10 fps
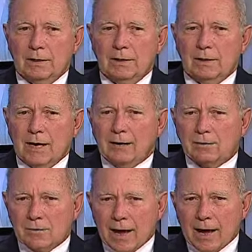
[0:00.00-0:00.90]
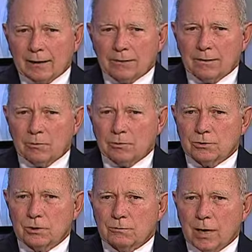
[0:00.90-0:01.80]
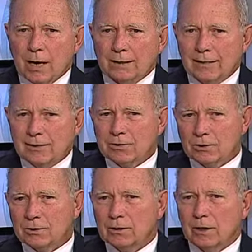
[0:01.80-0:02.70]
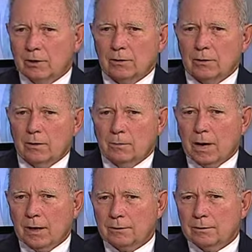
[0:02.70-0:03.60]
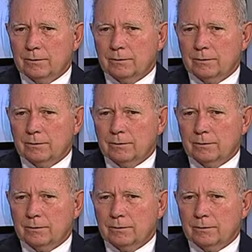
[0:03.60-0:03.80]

And out of that, there were some ideas in there about